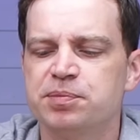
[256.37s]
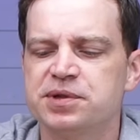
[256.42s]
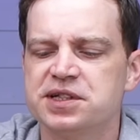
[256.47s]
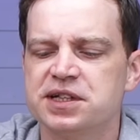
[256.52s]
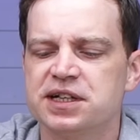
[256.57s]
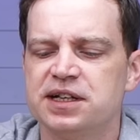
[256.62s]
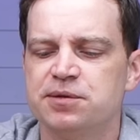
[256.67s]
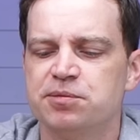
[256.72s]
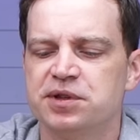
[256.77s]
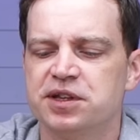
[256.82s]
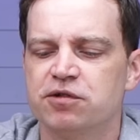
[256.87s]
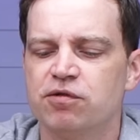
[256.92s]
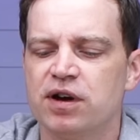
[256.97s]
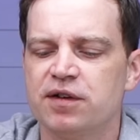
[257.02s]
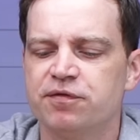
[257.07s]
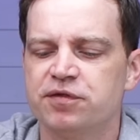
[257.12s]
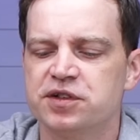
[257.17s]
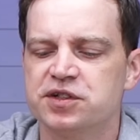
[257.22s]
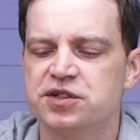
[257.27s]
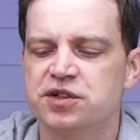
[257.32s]
particularly with the
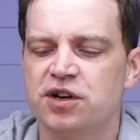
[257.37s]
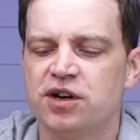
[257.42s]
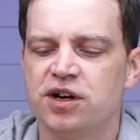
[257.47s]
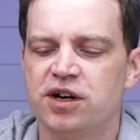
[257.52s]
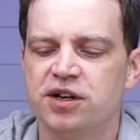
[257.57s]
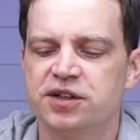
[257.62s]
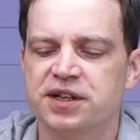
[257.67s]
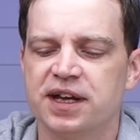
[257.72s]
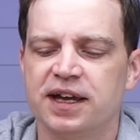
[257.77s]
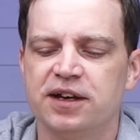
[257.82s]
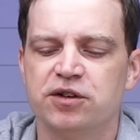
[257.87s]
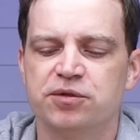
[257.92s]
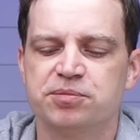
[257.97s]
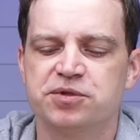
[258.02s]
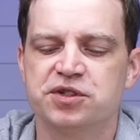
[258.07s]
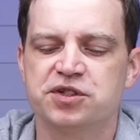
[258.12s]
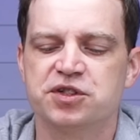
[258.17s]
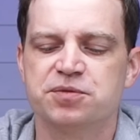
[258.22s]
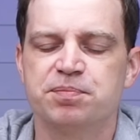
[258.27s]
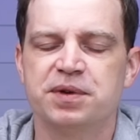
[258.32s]
graphics card getting up
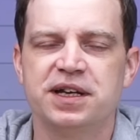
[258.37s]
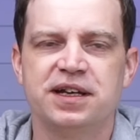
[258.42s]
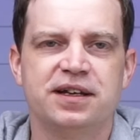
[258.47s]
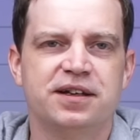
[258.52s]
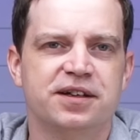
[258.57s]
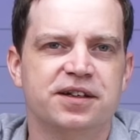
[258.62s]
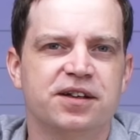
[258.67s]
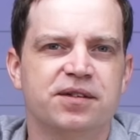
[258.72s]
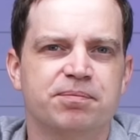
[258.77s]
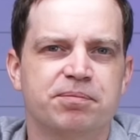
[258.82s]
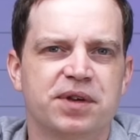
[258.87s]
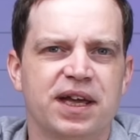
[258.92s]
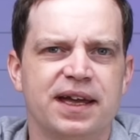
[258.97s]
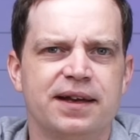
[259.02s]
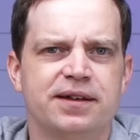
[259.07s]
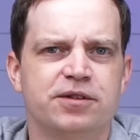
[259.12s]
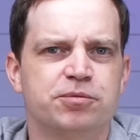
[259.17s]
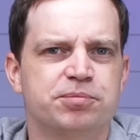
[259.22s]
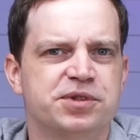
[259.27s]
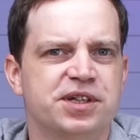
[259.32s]
to speed and
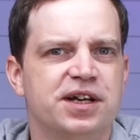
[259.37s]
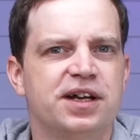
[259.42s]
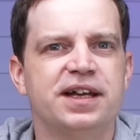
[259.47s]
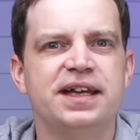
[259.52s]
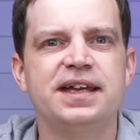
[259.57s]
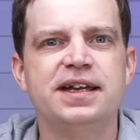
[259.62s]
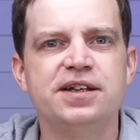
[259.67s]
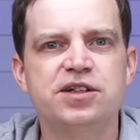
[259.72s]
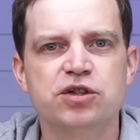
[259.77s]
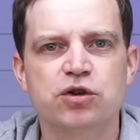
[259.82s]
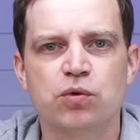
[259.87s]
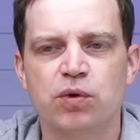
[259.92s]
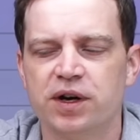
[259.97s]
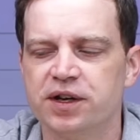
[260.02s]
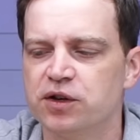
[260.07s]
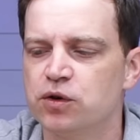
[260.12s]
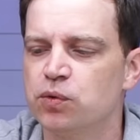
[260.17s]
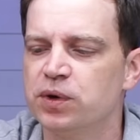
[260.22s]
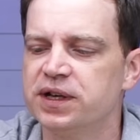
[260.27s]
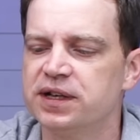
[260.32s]
getting up to heat
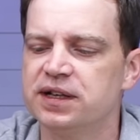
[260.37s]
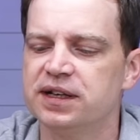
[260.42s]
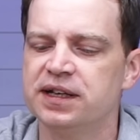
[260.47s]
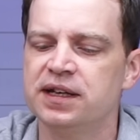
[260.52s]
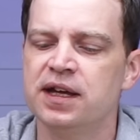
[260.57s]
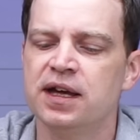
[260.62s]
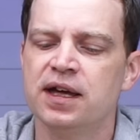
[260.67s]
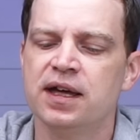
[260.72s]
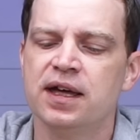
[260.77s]
quite quickly,